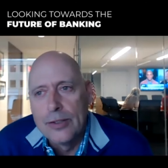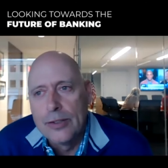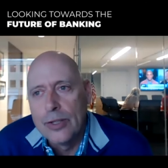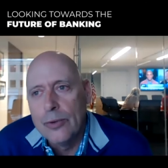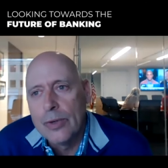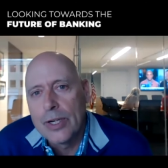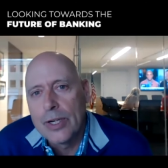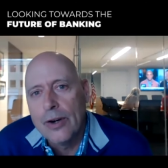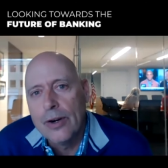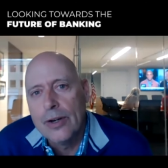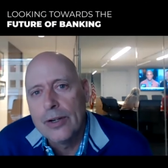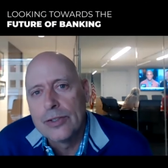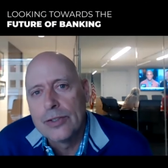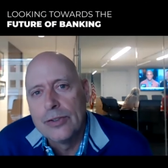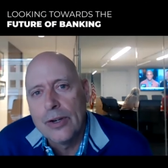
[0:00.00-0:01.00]
to
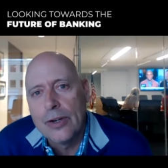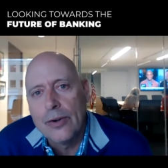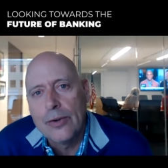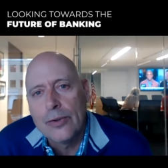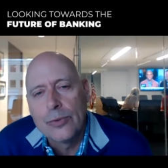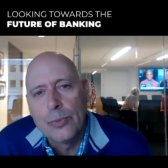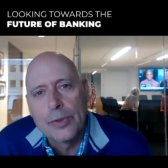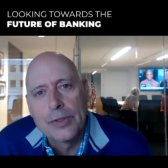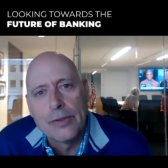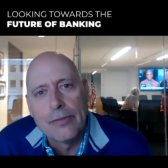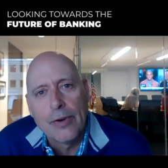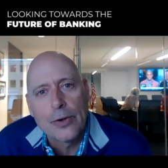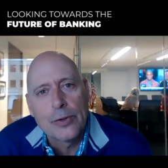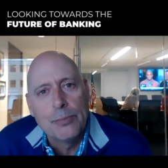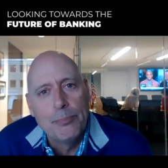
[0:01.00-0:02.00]
encourage those with
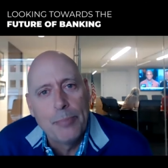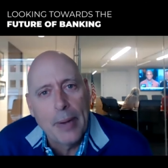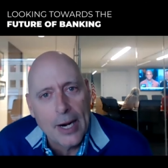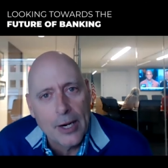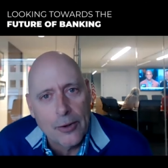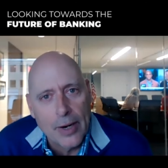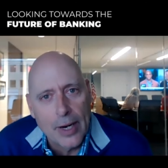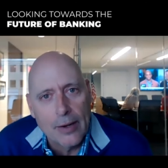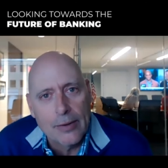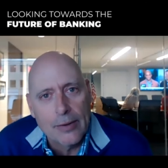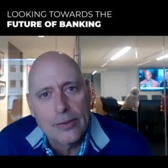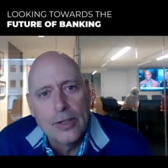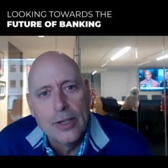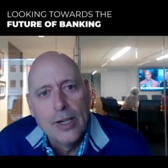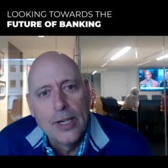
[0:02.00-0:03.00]
diverse
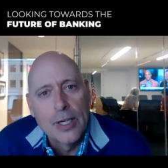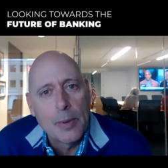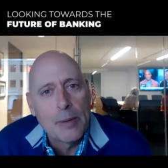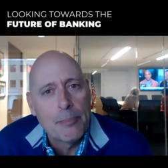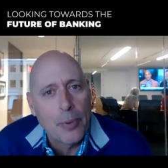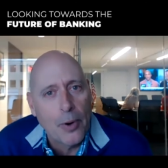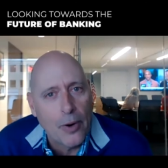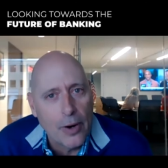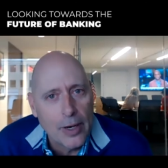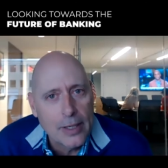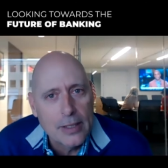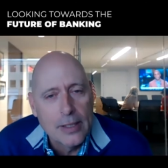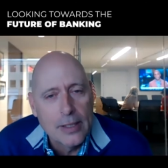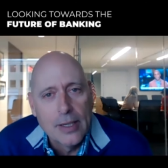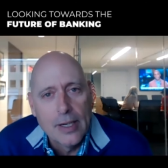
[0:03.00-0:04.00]
backgrounds to be
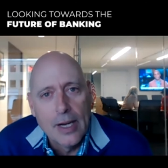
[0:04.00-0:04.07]
part